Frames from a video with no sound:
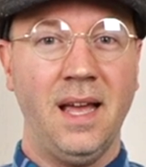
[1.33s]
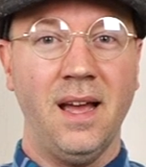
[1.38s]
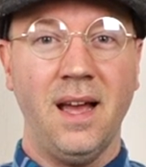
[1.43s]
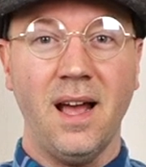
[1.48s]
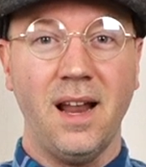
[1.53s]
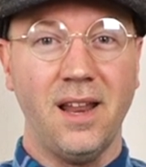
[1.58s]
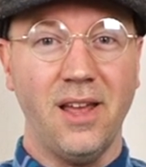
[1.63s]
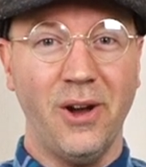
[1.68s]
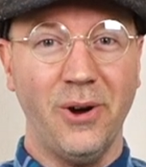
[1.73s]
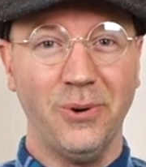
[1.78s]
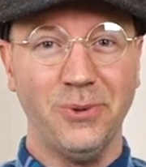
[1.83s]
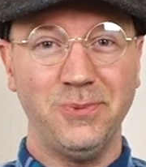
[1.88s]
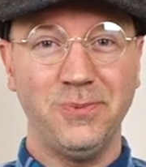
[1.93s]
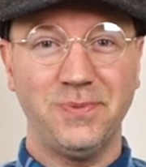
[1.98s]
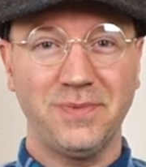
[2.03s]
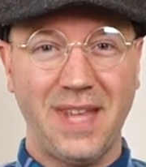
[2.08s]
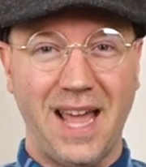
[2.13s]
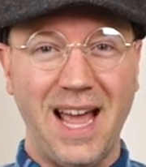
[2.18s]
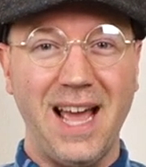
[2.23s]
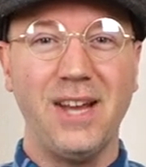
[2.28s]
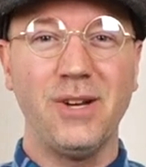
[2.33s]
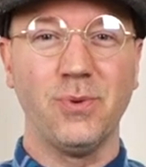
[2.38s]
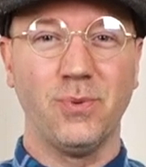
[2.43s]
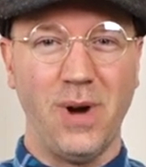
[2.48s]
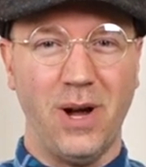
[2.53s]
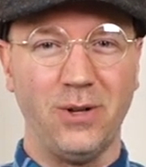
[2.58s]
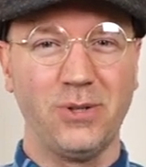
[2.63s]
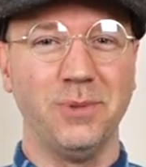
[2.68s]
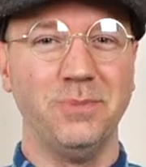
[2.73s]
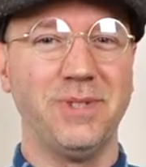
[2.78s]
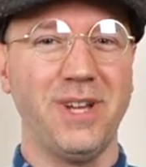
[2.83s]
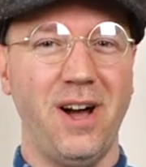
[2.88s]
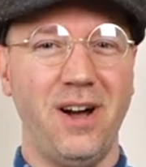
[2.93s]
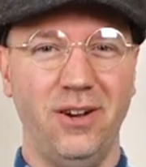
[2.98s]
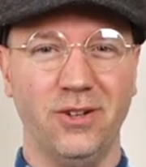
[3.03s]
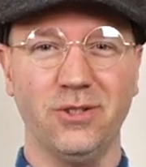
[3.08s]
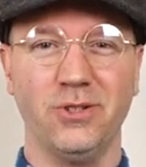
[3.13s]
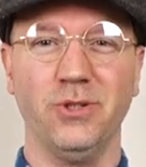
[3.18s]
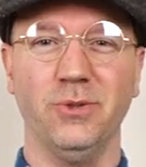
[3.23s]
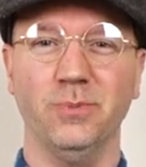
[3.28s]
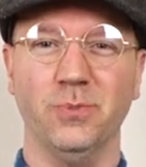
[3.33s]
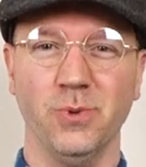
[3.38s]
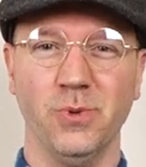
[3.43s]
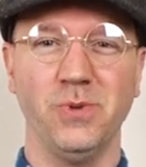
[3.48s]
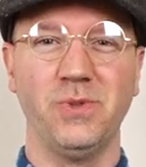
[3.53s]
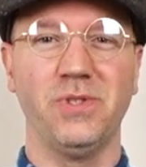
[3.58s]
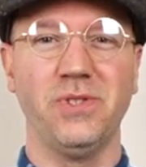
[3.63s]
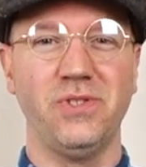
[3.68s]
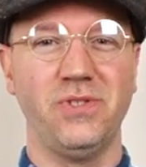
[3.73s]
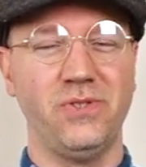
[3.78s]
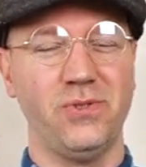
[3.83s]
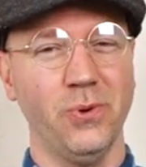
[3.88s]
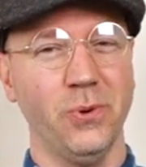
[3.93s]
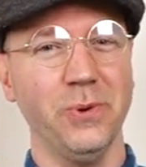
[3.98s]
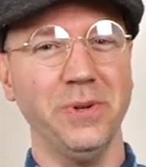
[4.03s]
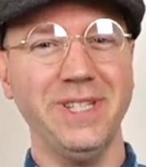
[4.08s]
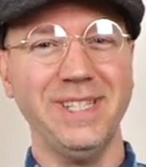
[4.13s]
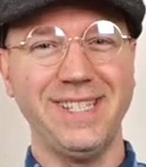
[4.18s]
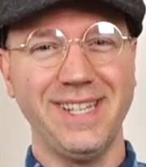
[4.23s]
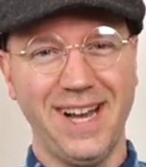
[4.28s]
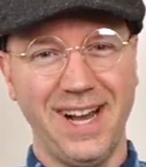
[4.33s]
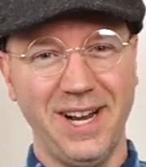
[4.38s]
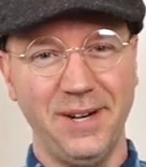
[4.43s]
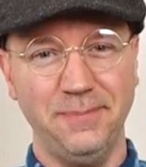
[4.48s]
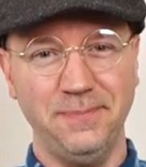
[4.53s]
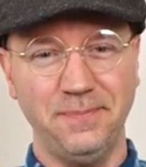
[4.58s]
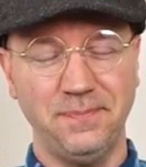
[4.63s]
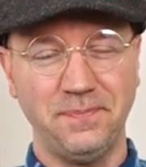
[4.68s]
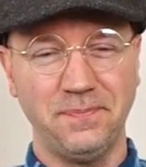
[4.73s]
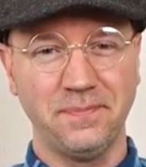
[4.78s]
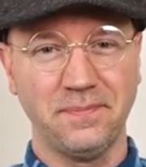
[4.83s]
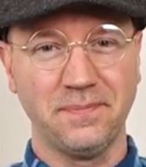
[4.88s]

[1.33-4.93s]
Hello, and welcome to Uncle Bruce's story time.